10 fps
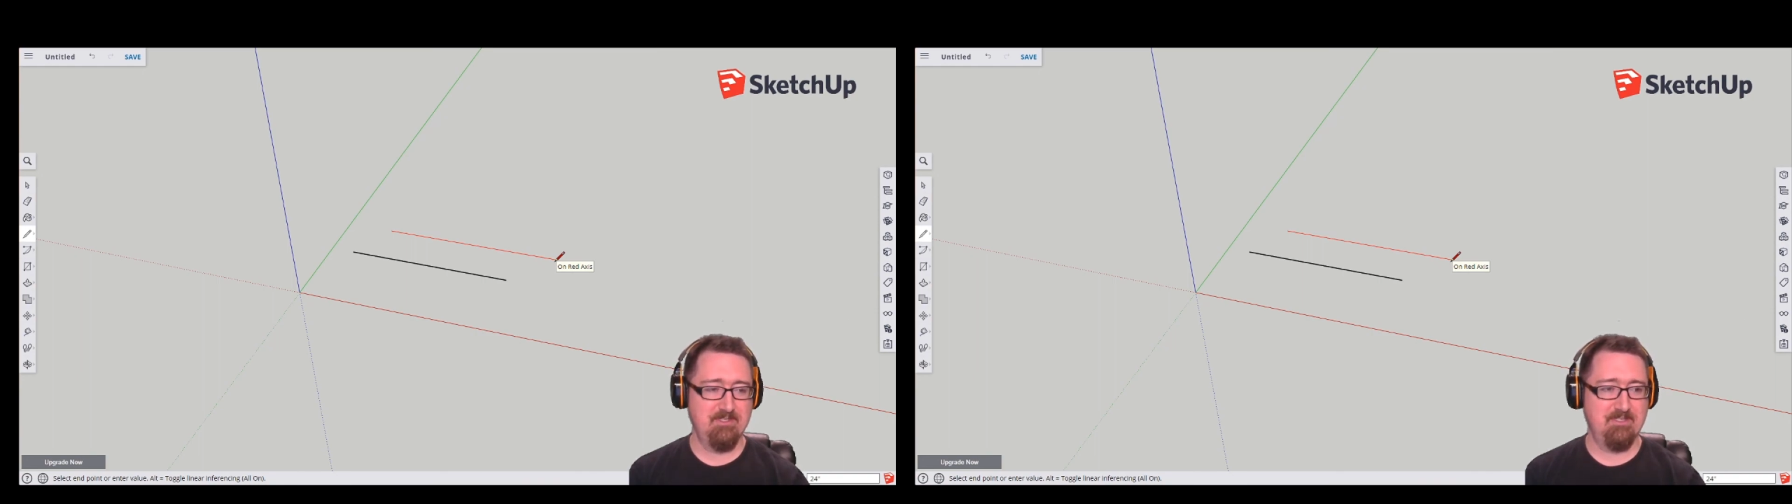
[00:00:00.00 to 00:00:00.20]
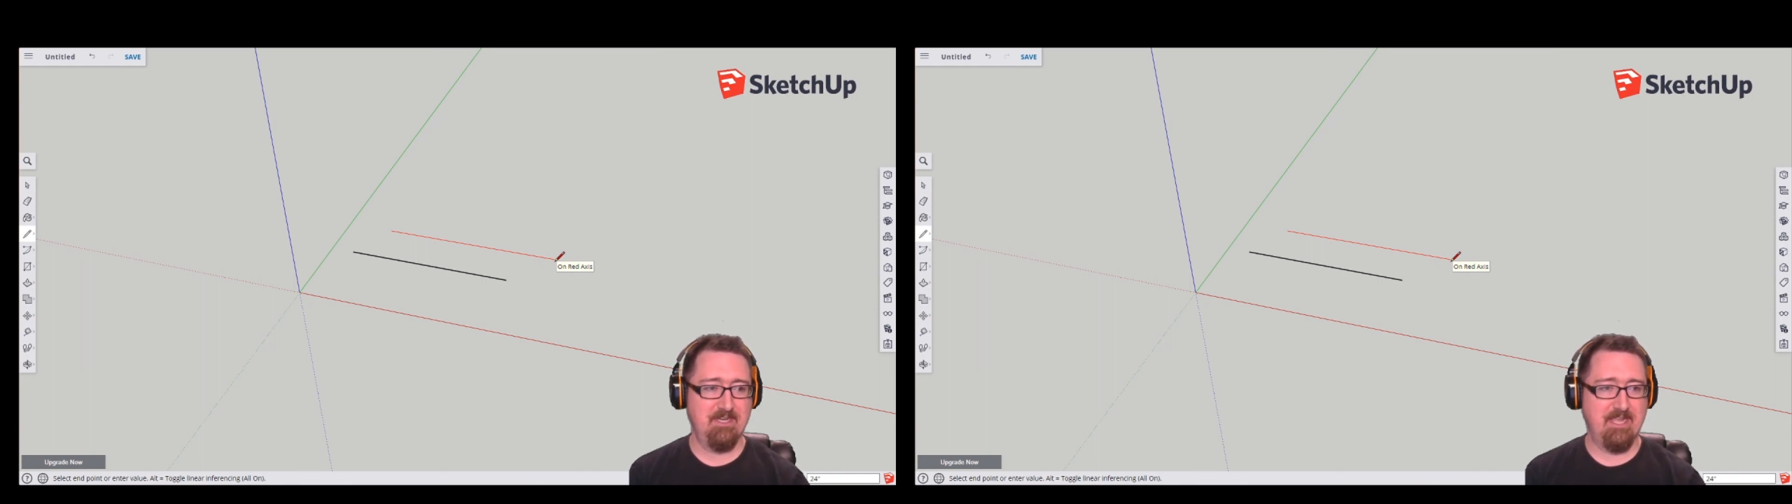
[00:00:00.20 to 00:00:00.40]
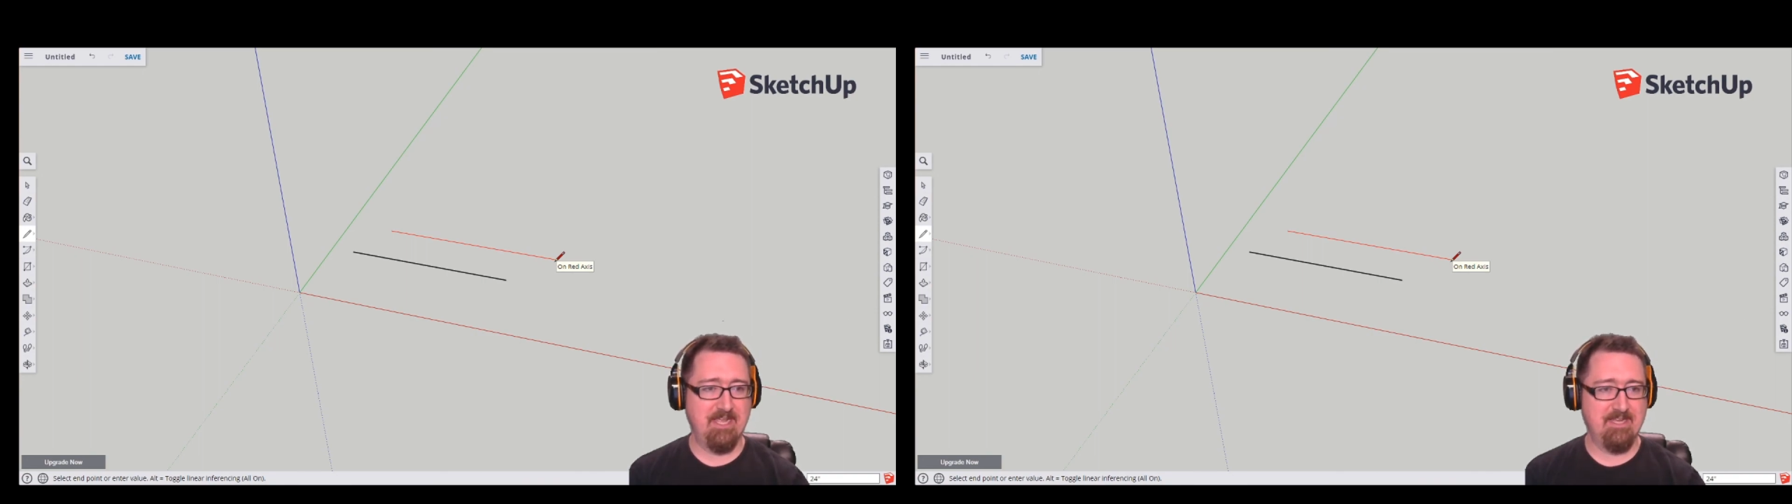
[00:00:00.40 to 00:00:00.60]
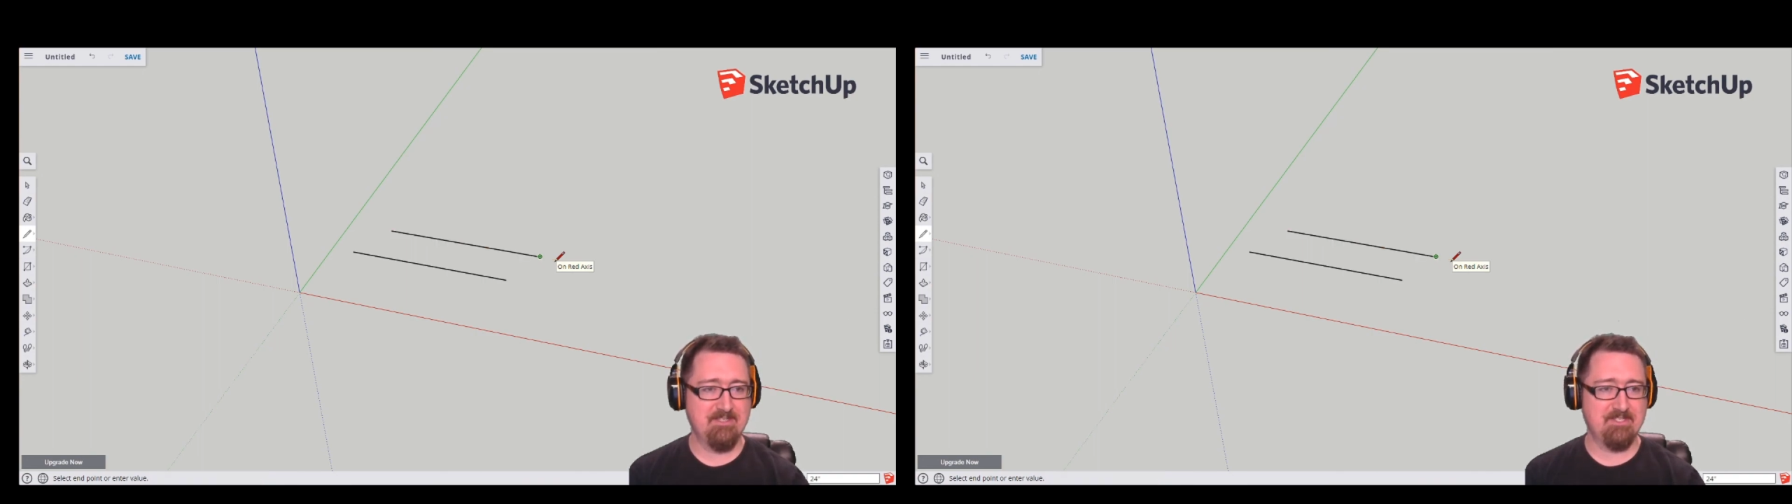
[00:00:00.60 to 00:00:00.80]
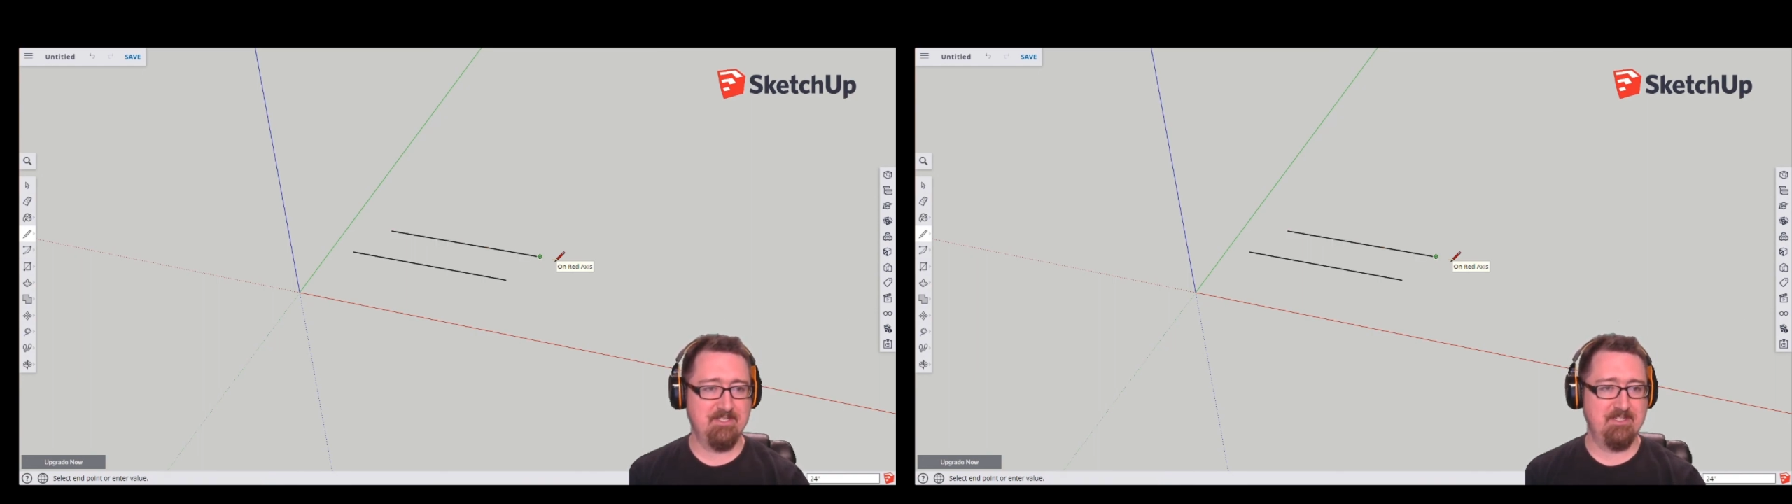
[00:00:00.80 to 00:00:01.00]
Then
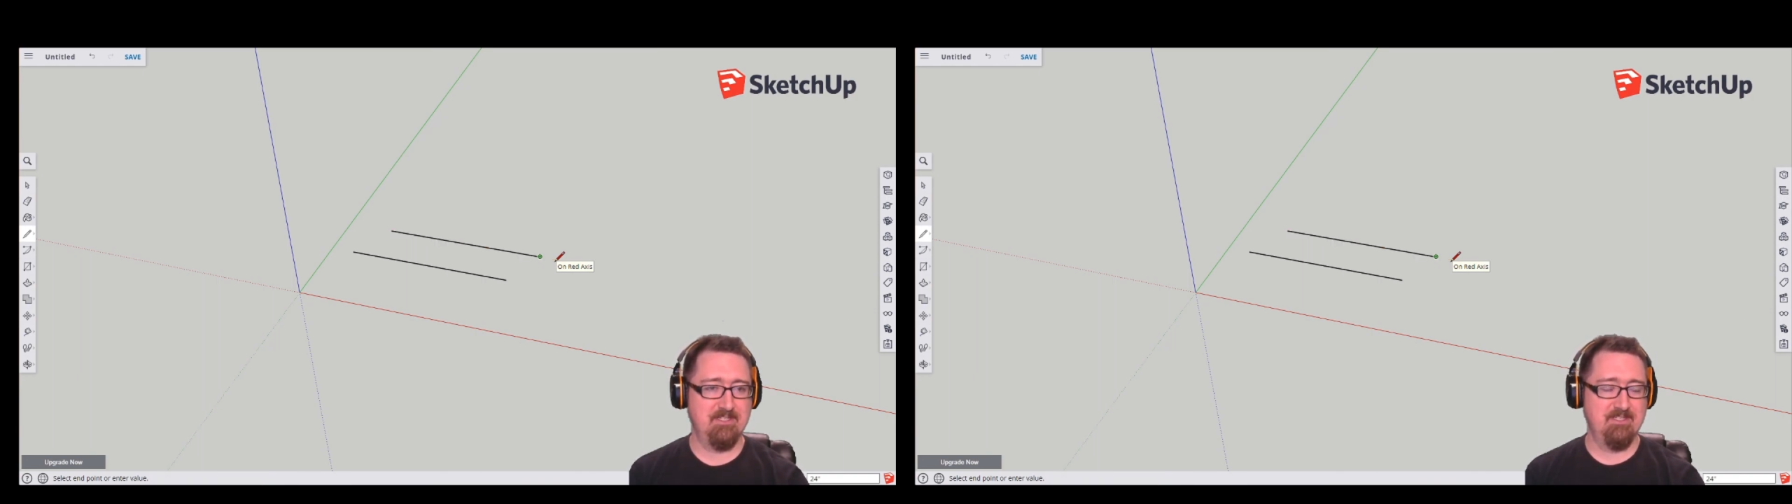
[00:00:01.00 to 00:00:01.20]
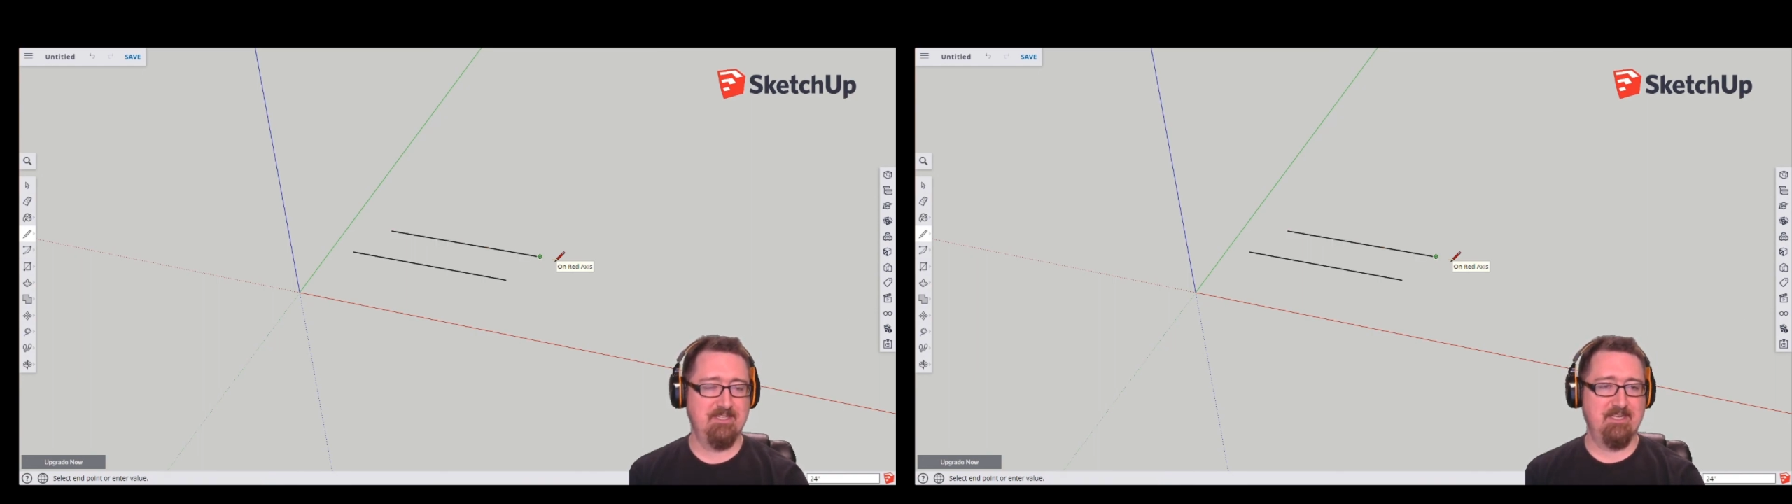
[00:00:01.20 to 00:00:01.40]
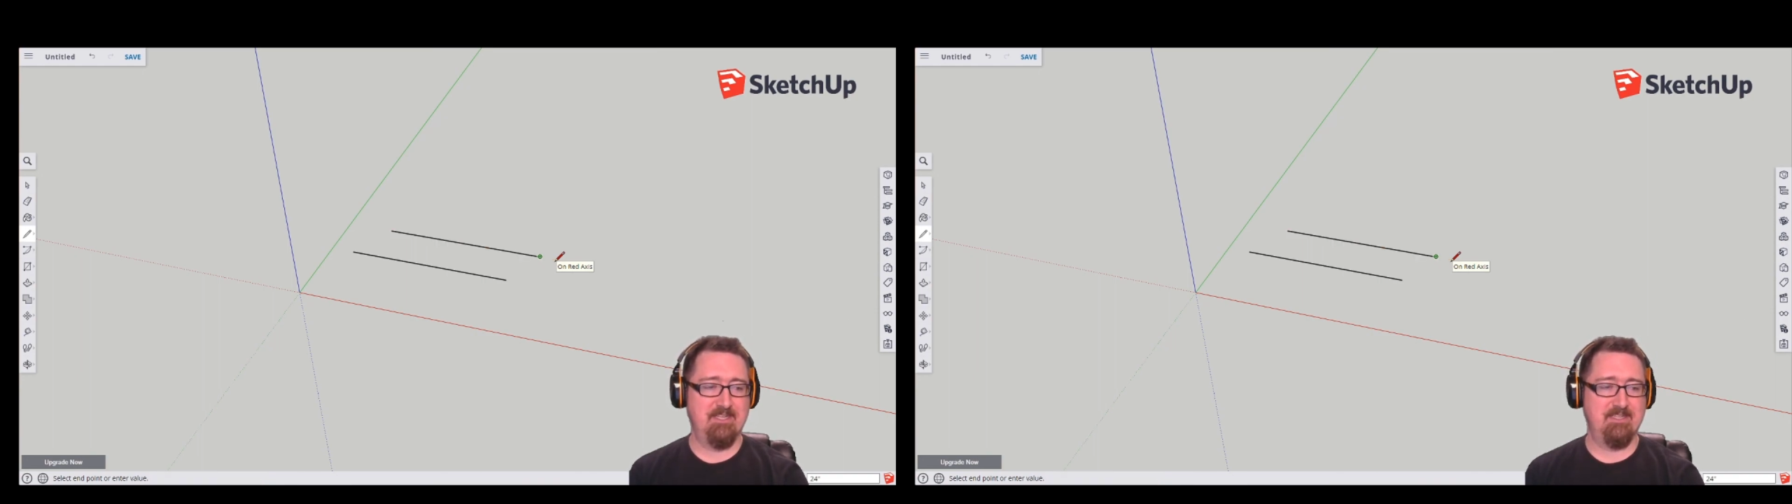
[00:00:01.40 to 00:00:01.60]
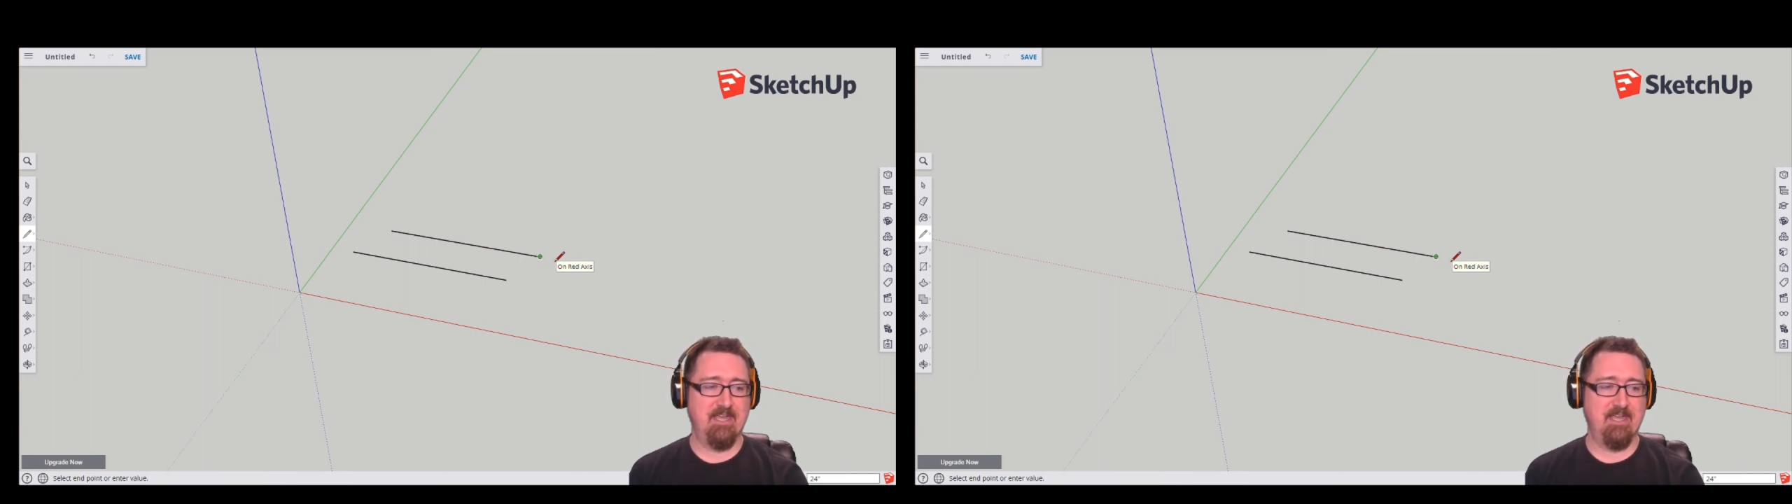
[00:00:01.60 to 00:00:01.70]
enter, and